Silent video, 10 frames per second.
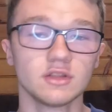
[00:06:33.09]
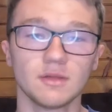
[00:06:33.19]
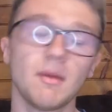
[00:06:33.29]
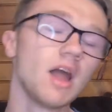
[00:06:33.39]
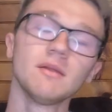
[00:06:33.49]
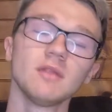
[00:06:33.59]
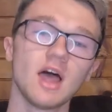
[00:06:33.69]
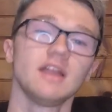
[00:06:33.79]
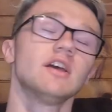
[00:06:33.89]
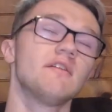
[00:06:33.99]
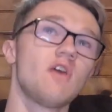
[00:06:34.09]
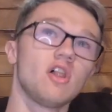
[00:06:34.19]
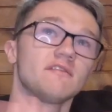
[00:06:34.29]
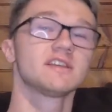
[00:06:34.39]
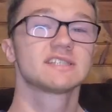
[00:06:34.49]
The bottom line of
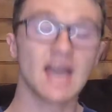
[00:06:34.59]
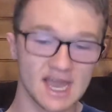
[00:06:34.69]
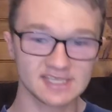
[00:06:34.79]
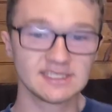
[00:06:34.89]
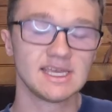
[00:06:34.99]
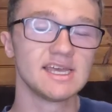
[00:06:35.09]
all of this, guys,